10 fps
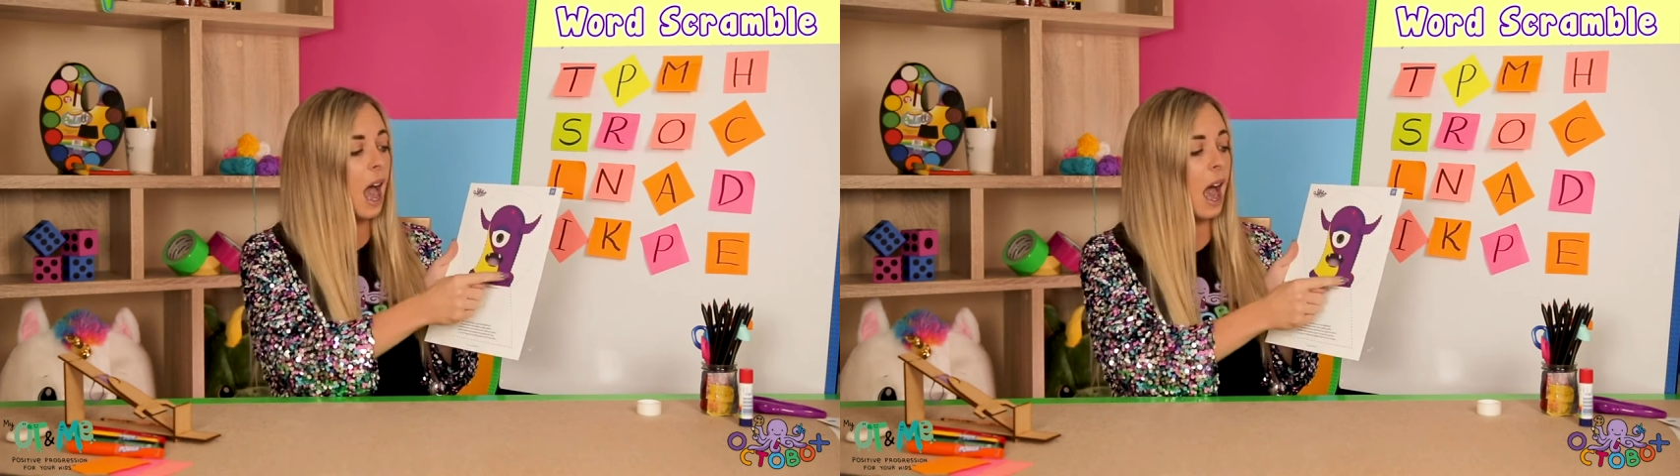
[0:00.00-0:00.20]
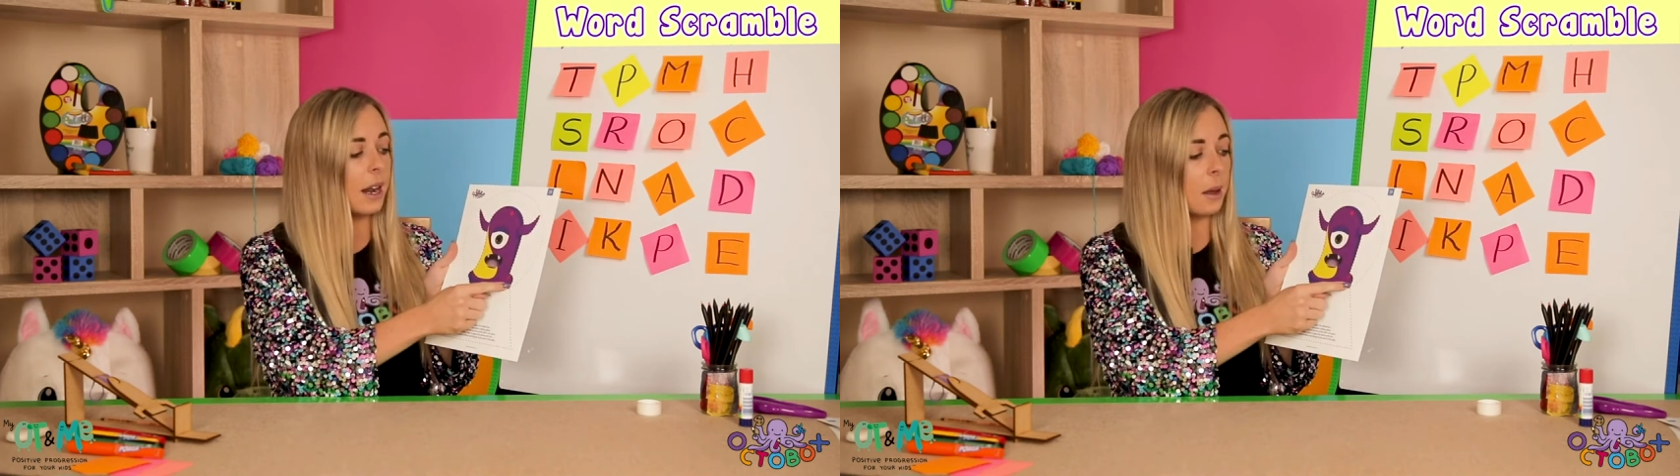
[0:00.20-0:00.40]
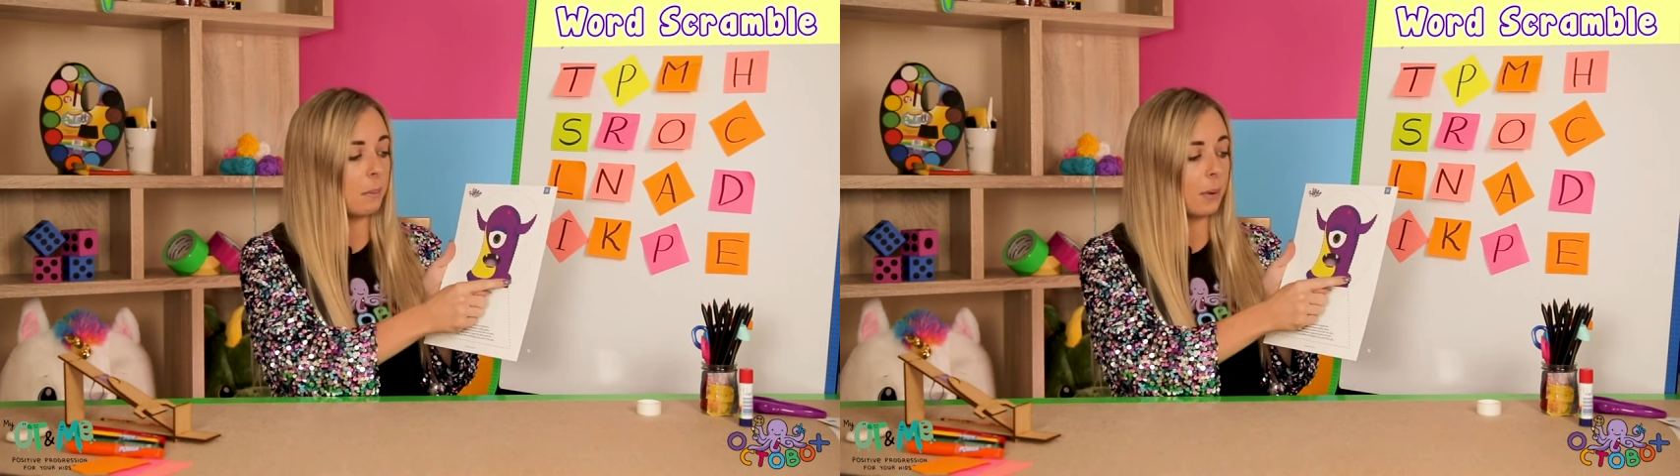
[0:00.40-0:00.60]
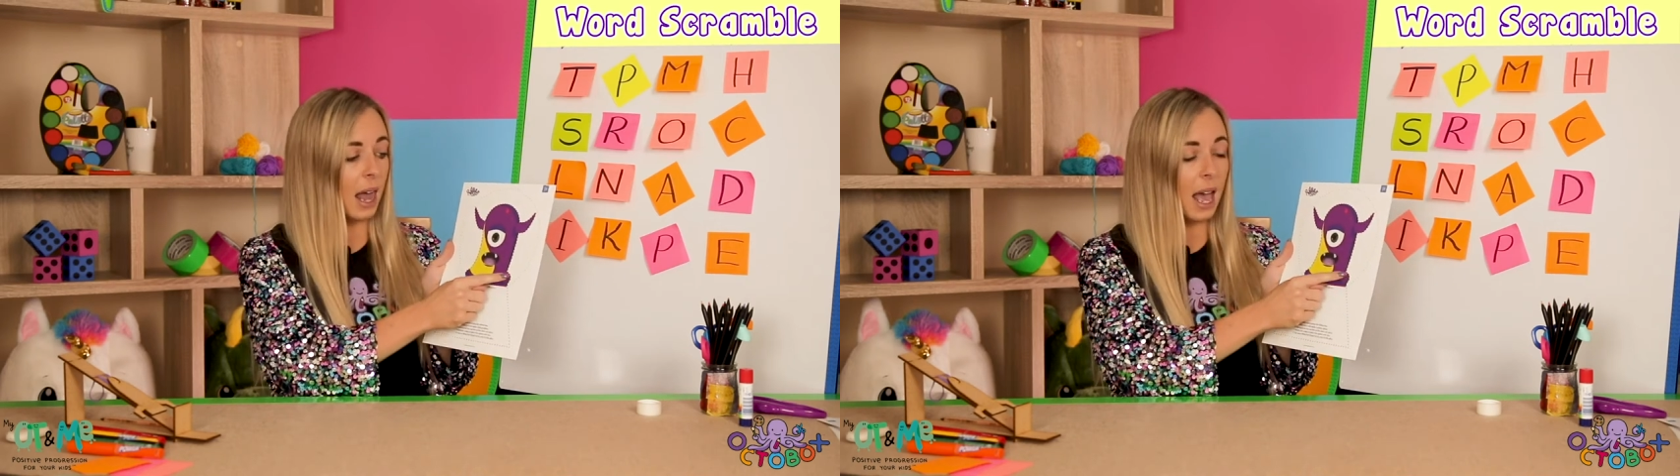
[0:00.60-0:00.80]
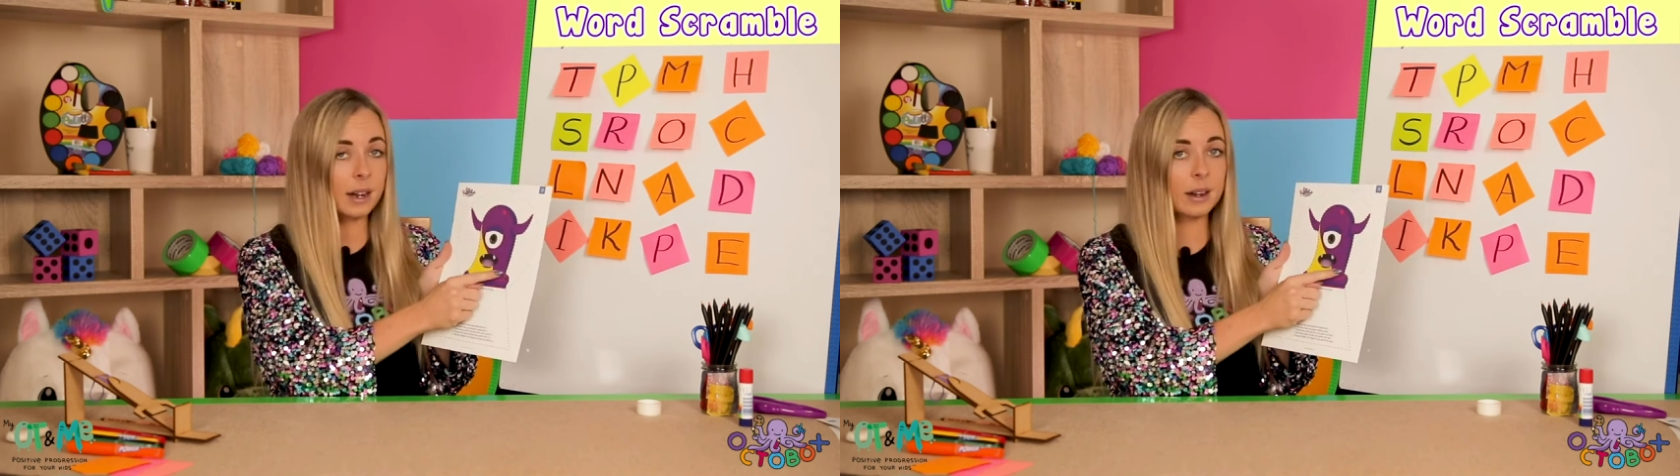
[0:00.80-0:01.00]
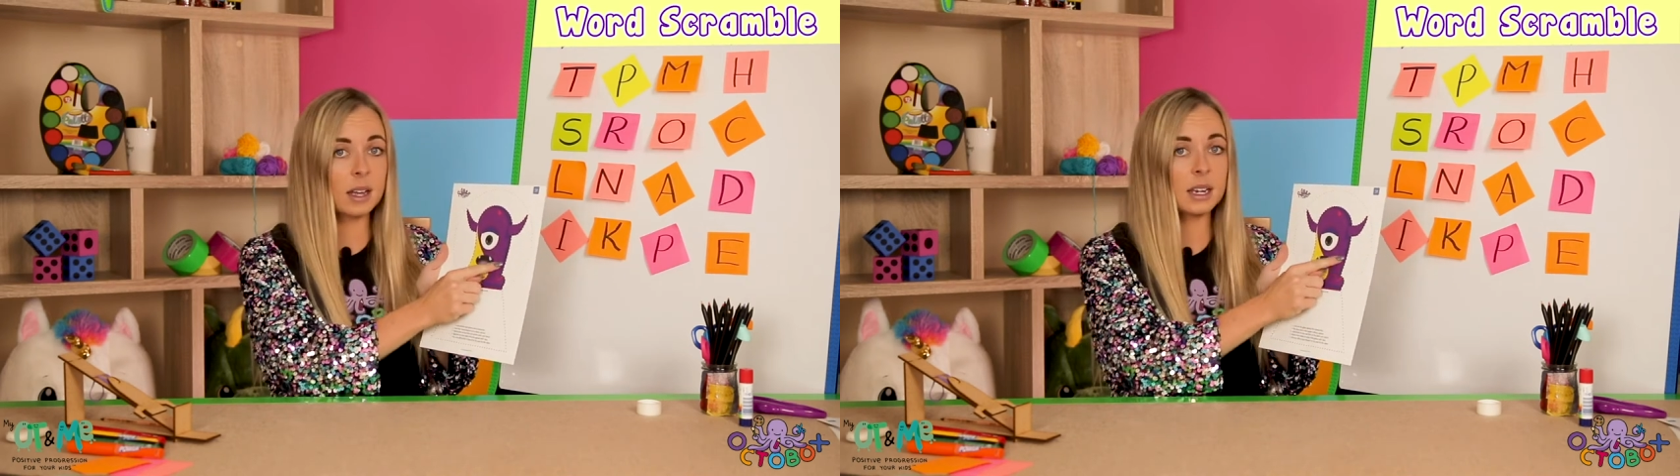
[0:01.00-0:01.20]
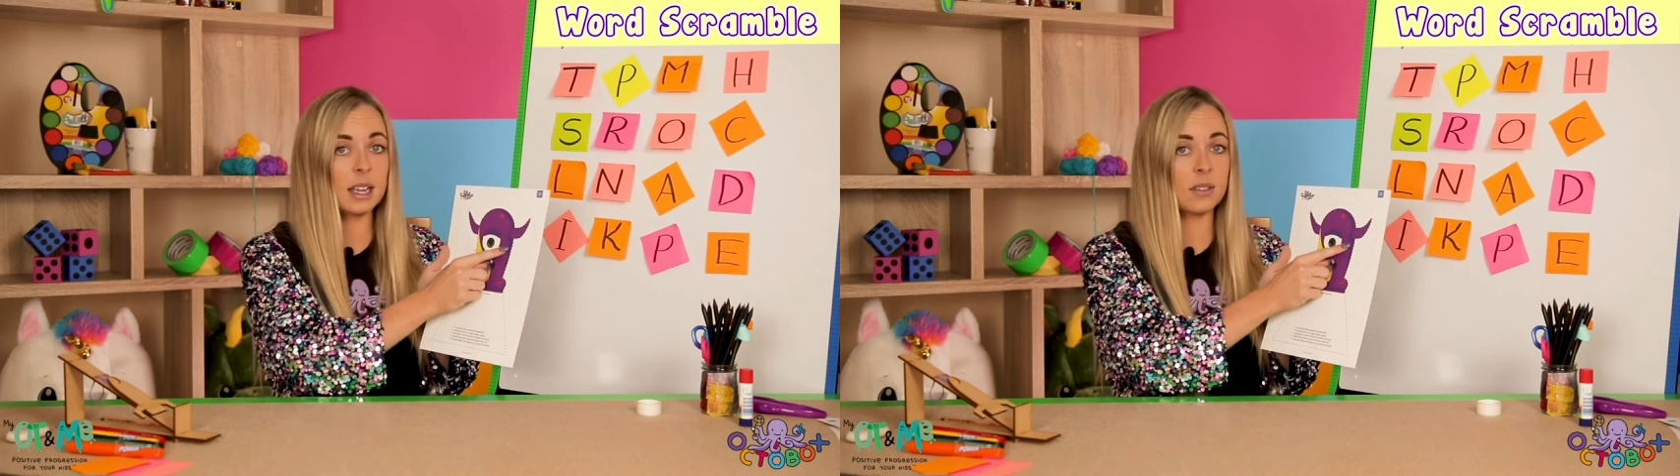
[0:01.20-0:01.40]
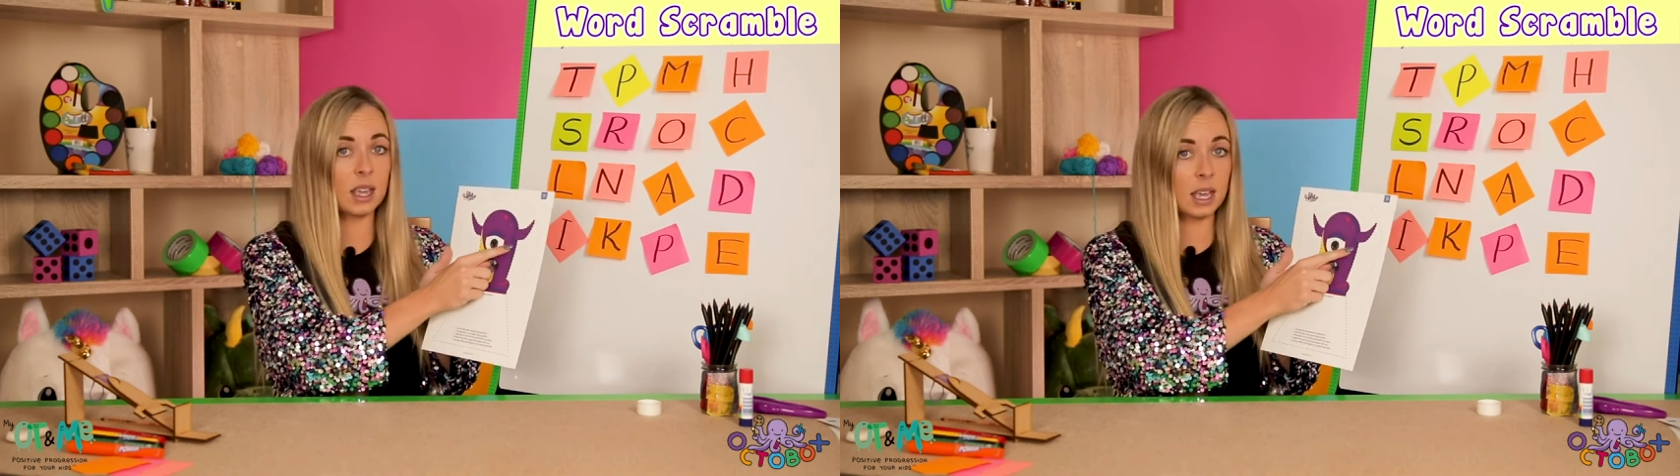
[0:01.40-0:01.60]
and a black line
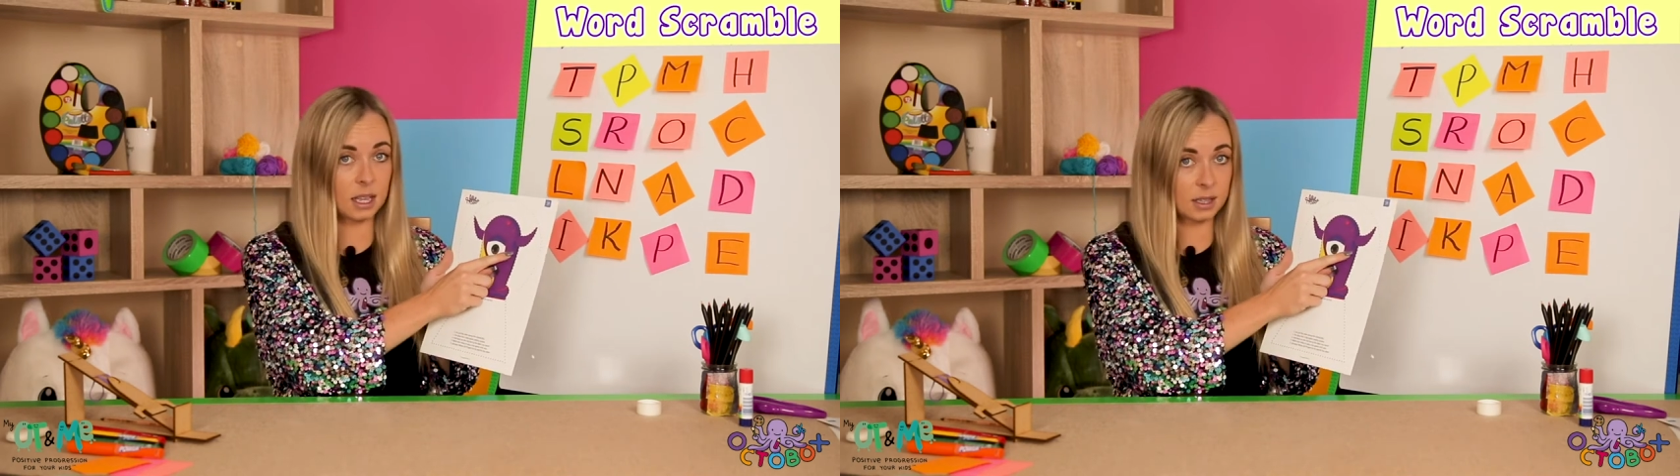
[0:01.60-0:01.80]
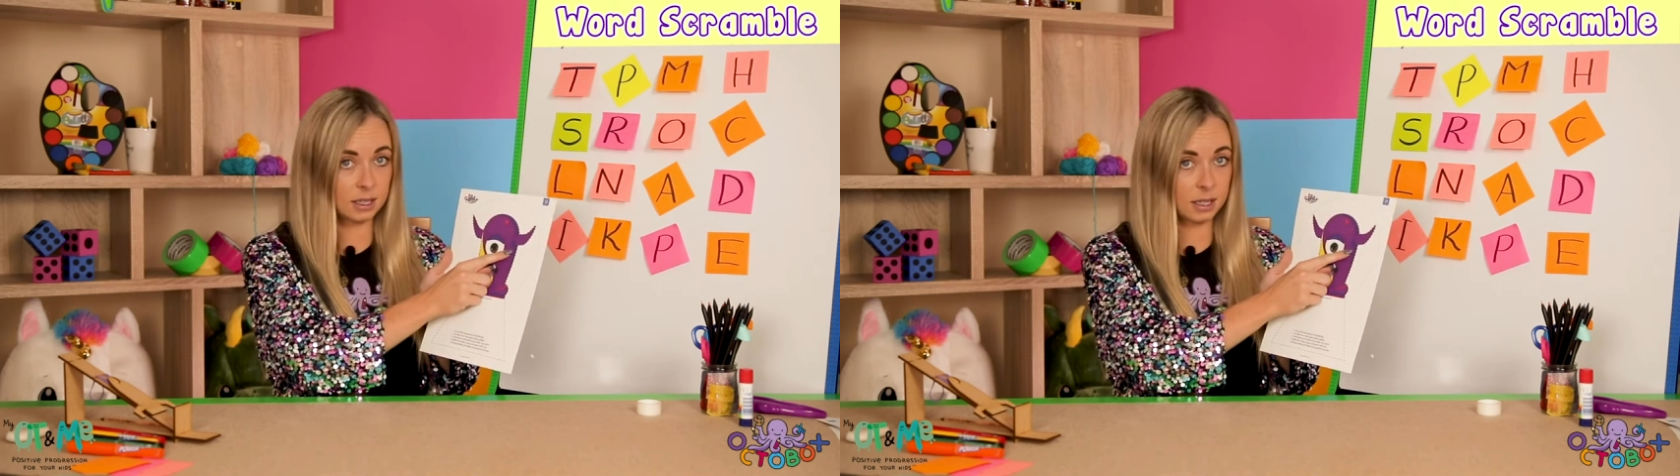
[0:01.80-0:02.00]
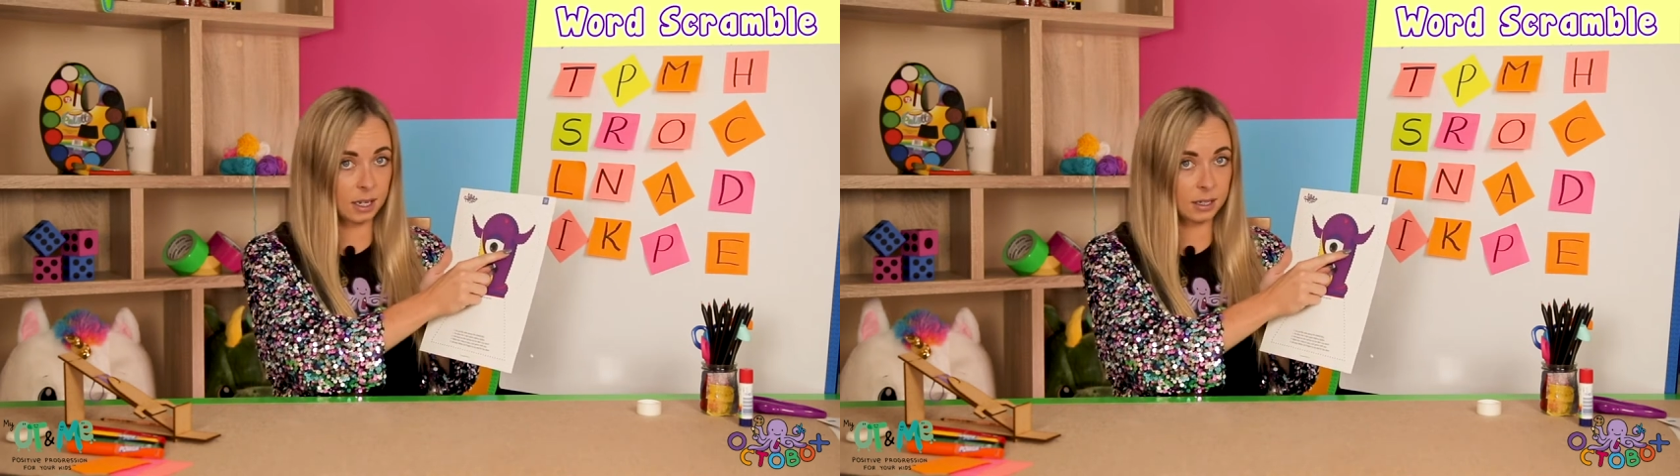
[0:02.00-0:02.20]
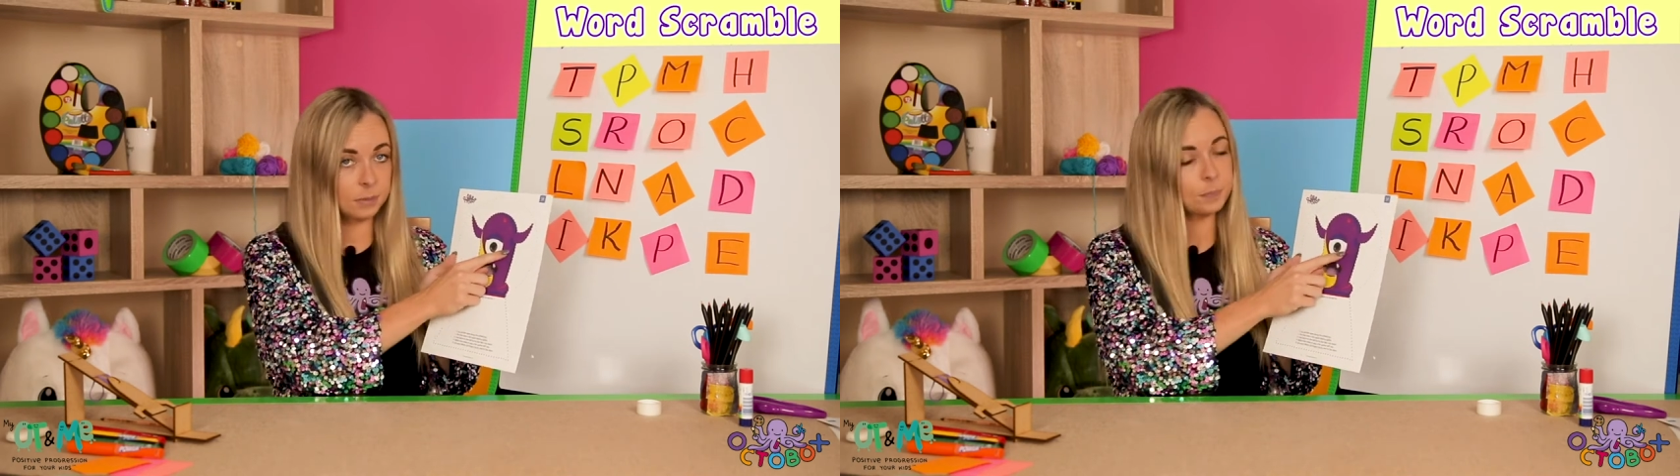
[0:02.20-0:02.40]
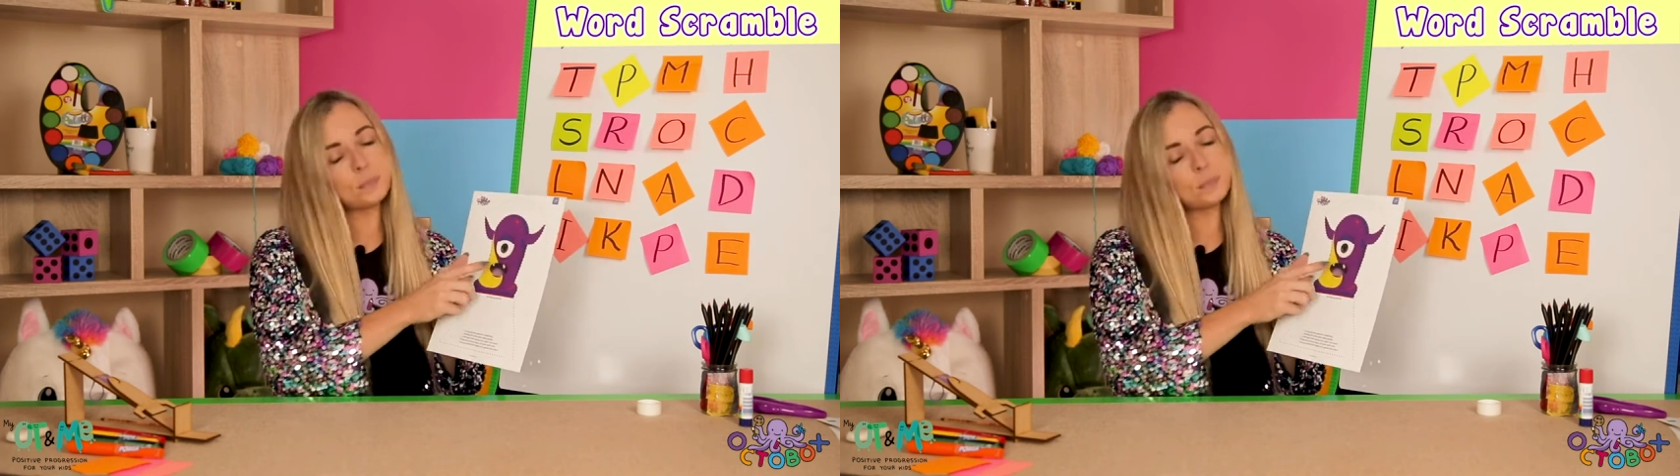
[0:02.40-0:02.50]
in the inside.